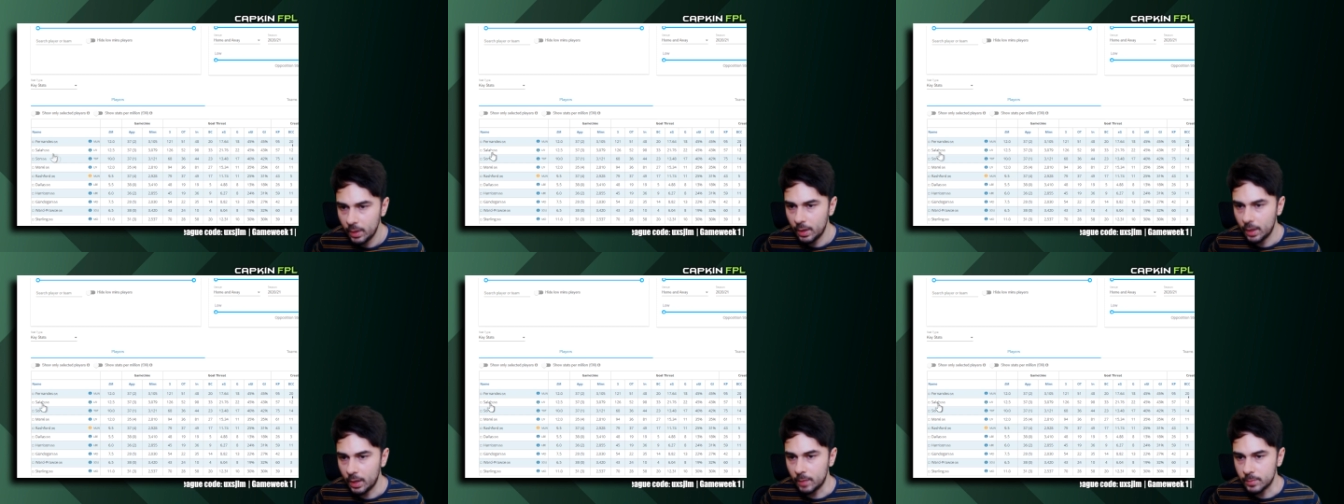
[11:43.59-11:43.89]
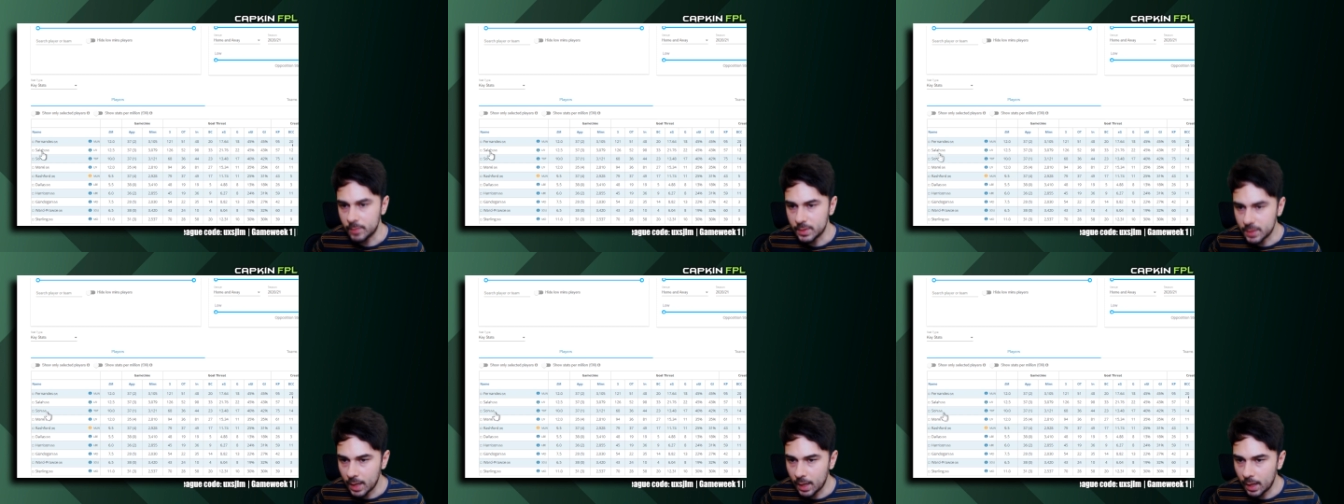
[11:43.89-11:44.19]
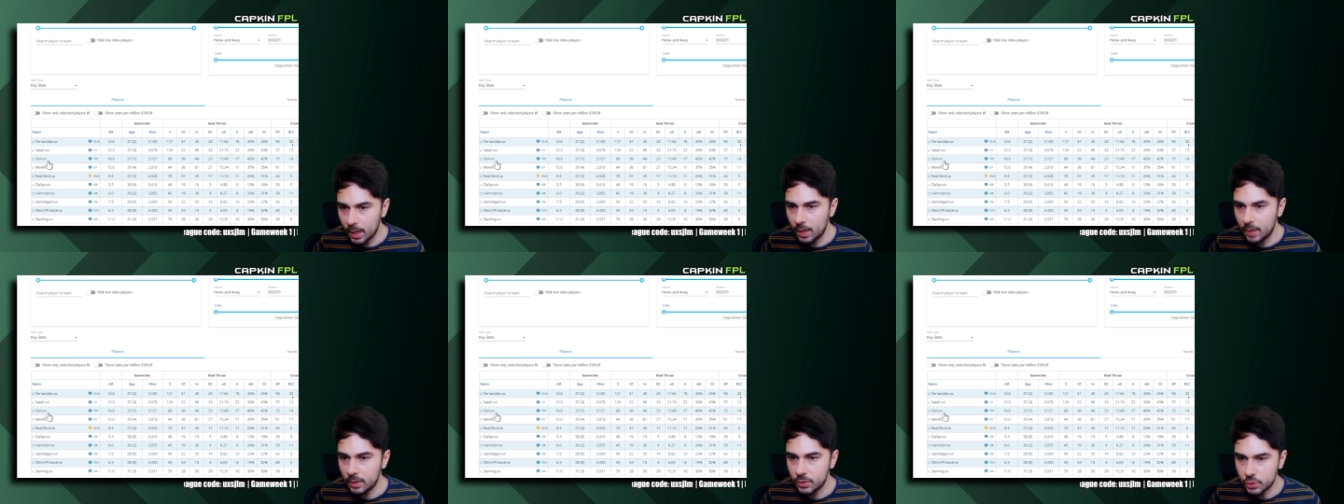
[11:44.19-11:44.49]
Um,
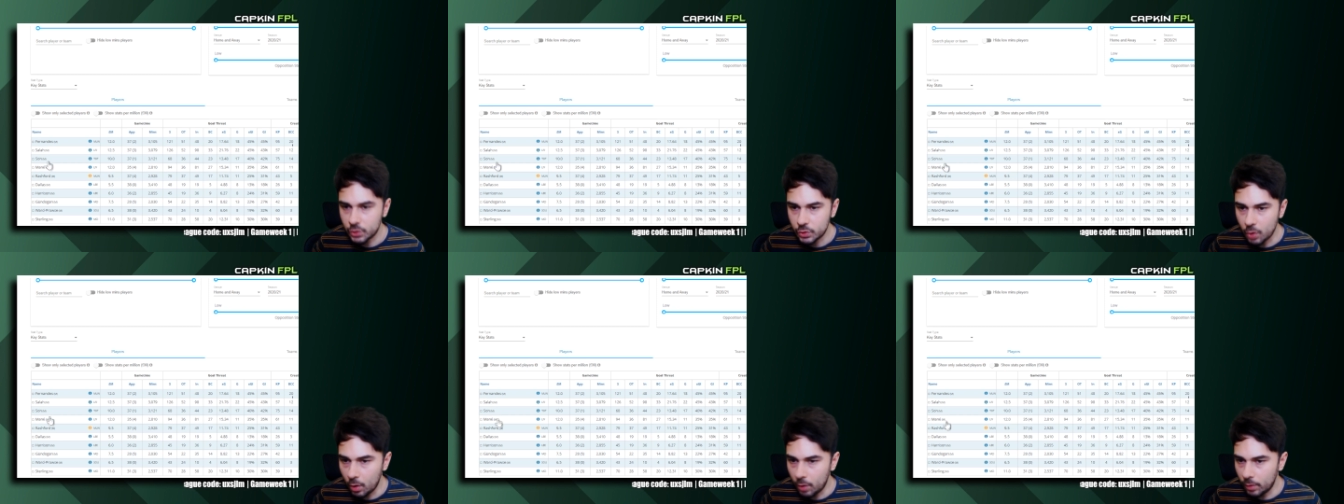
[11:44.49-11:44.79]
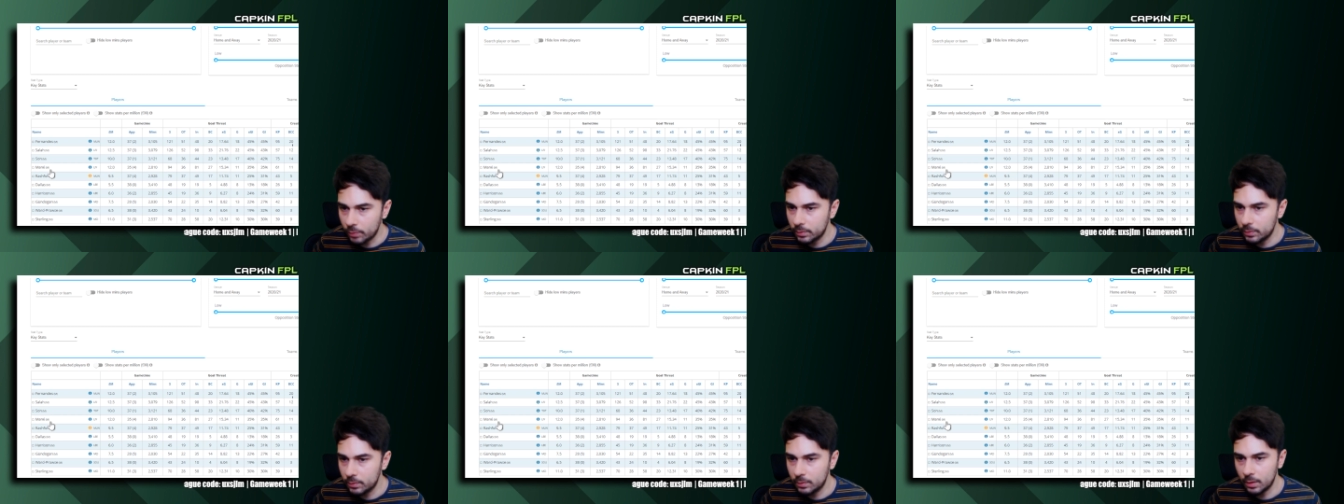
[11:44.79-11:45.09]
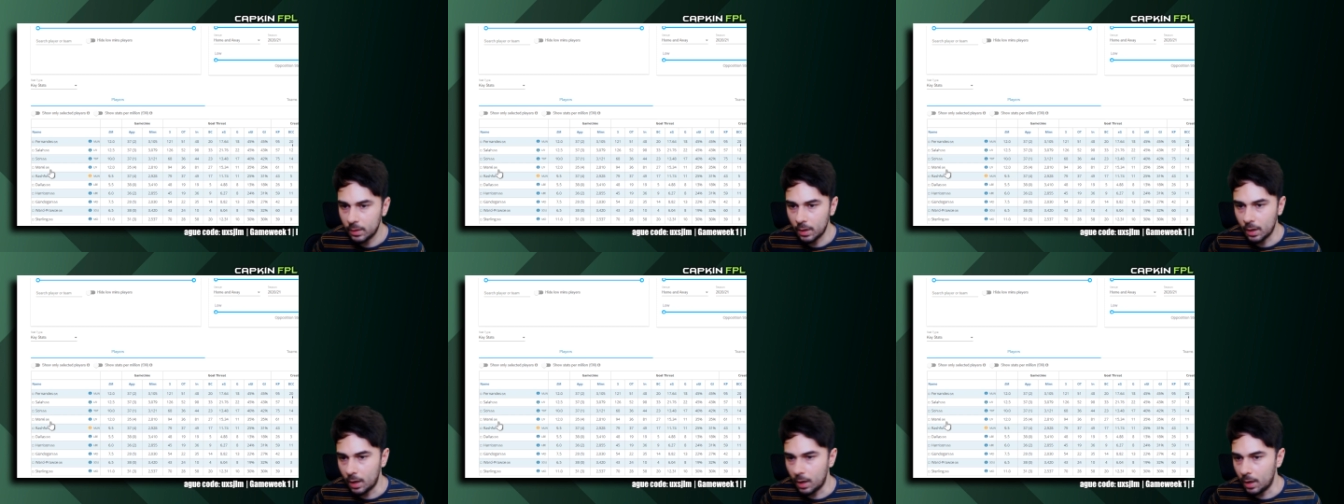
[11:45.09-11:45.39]
Salah, Son,
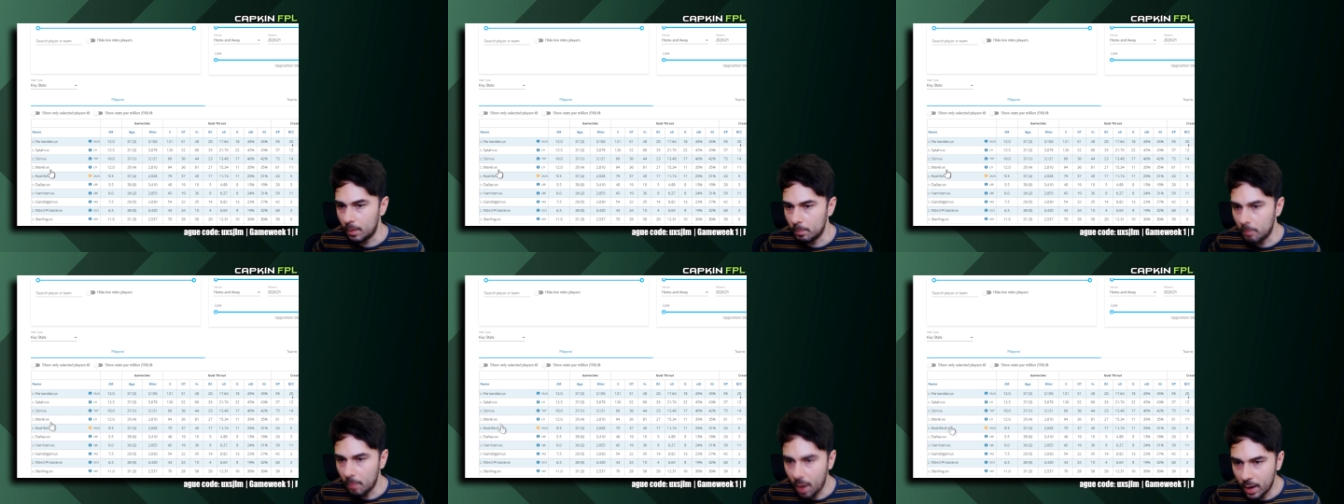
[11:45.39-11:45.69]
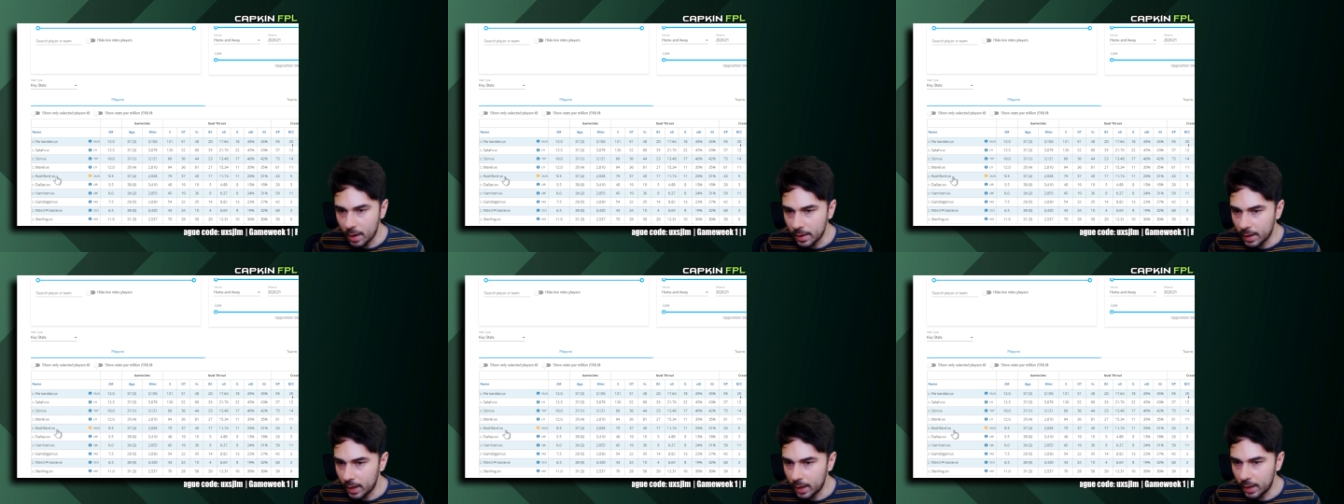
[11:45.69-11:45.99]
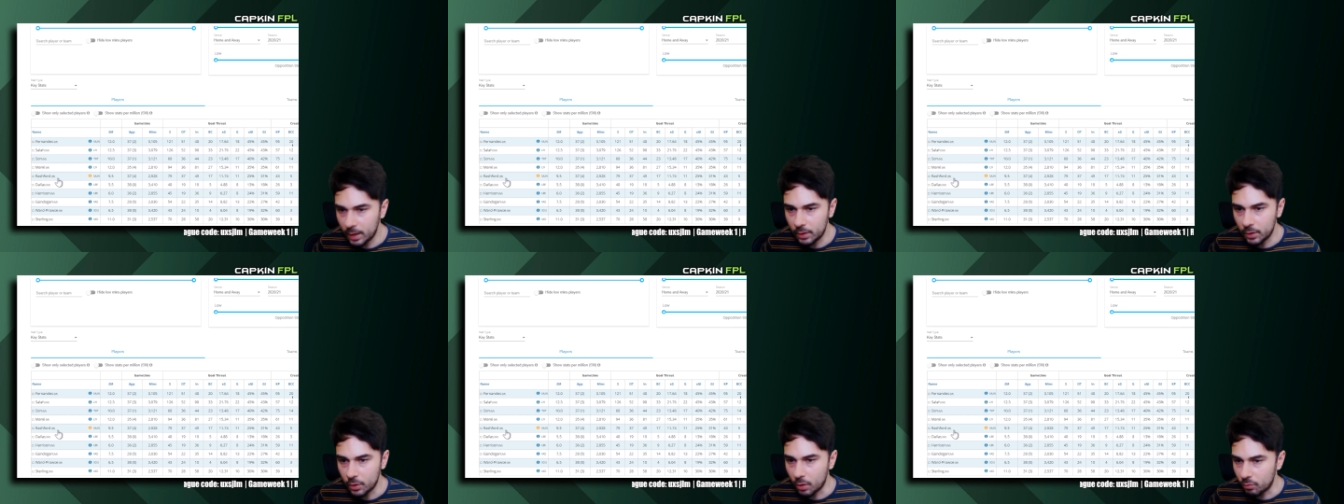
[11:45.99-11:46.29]
uh,
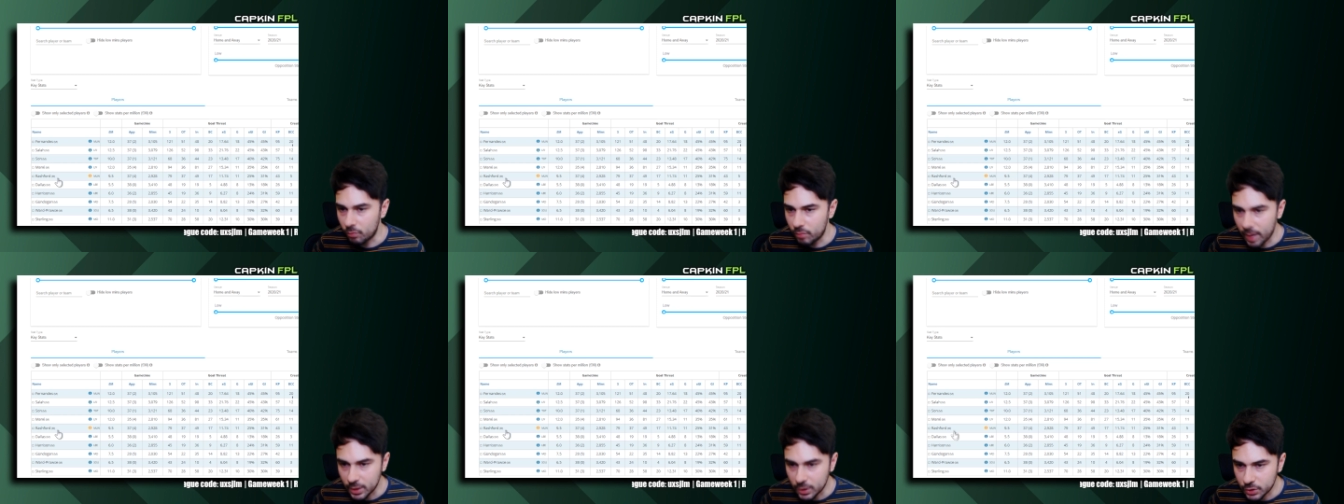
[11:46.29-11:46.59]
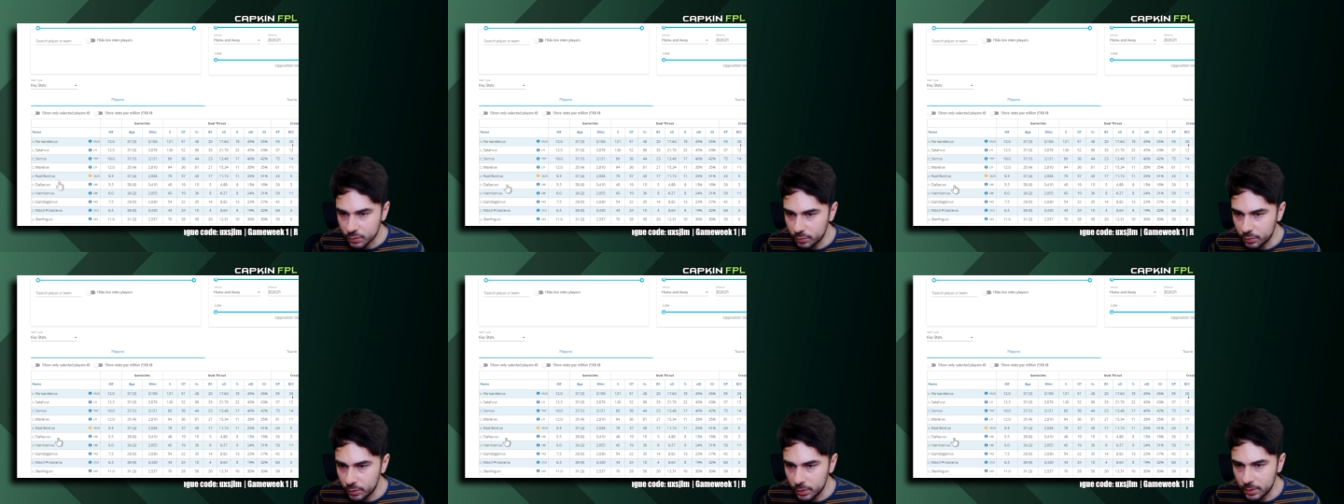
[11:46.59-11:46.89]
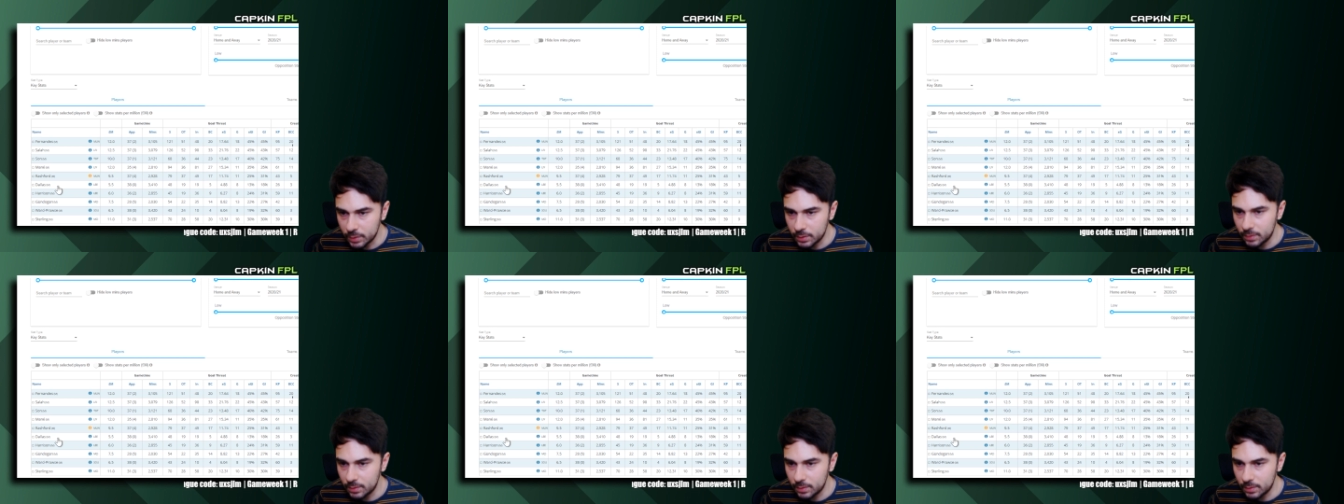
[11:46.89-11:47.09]
Mane, you know, Rashford,